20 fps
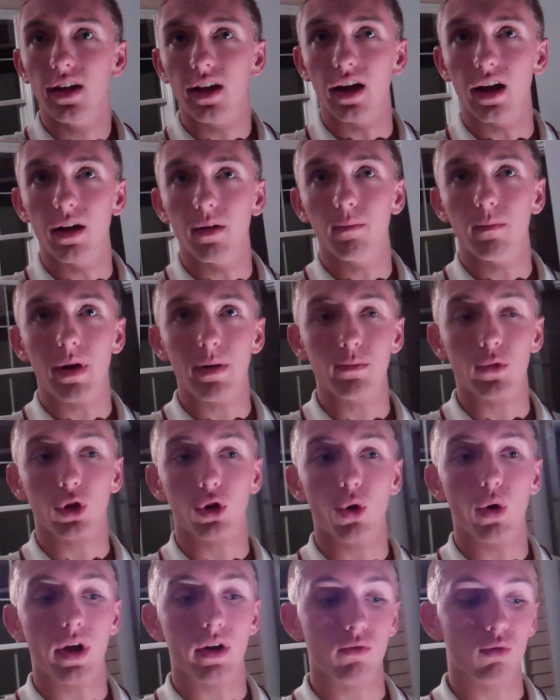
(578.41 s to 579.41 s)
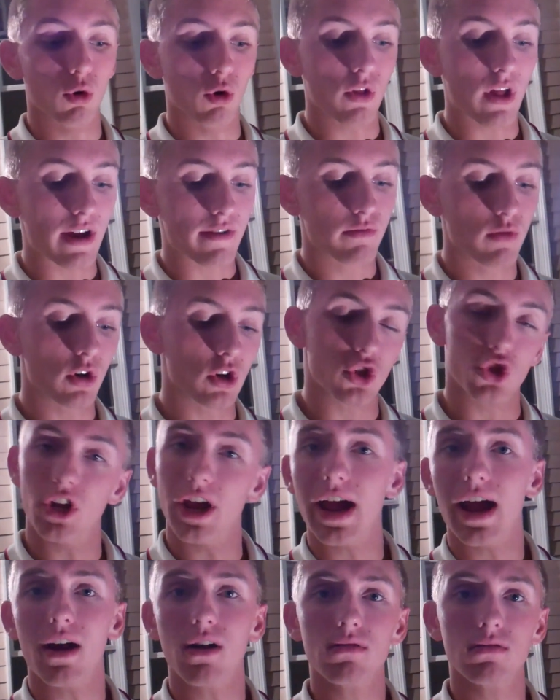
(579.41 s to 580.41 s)
Um, I'm going to go ahead and roll that footage
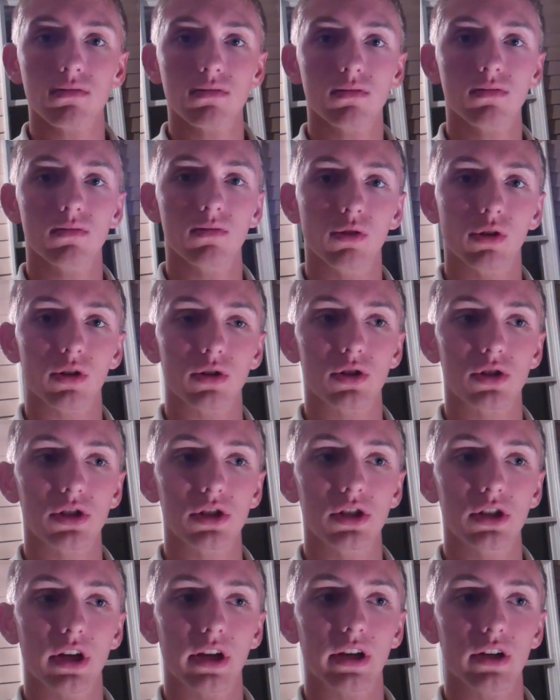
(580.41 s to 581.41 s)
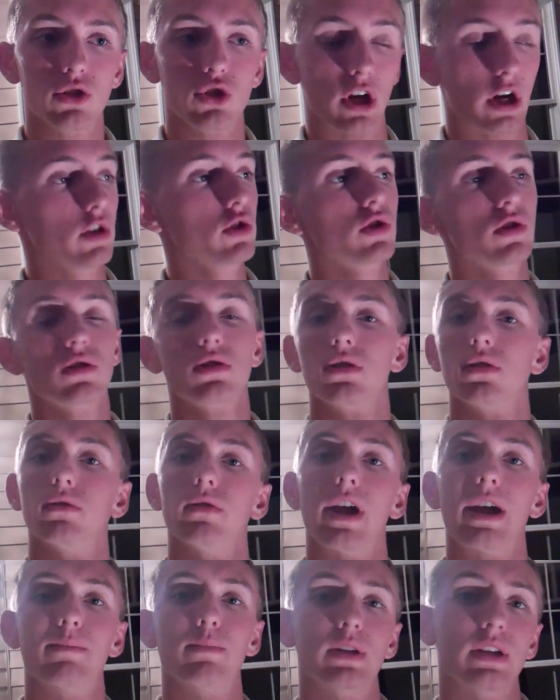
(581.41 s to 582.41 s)
now. You can see any changes that
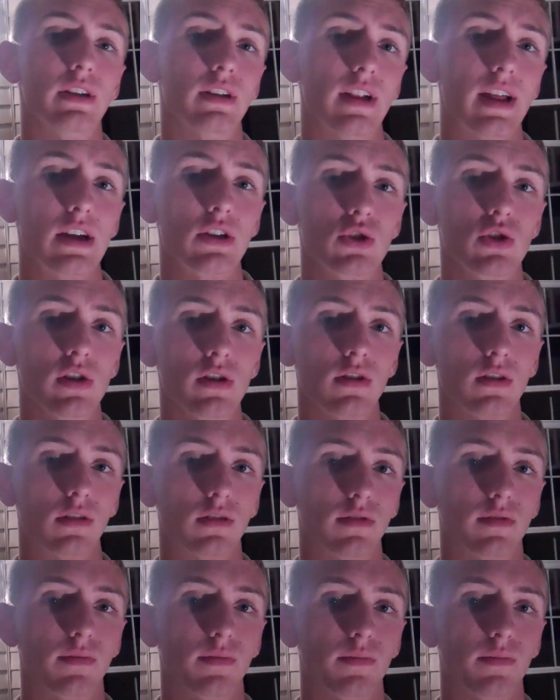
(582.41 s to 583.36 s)
have happened in the last year.